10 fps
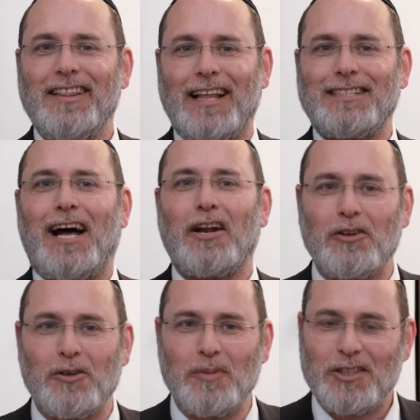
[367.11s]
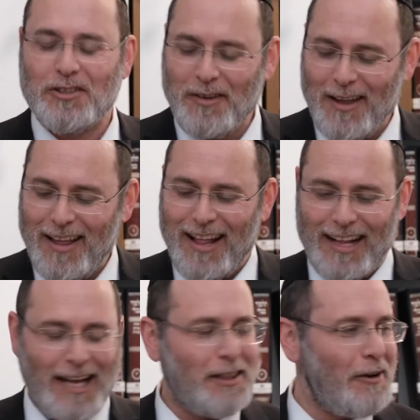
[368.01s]
that's not on Chumash. I'll
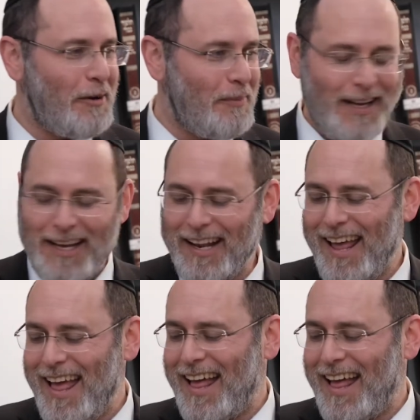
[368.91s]
get there in a minute.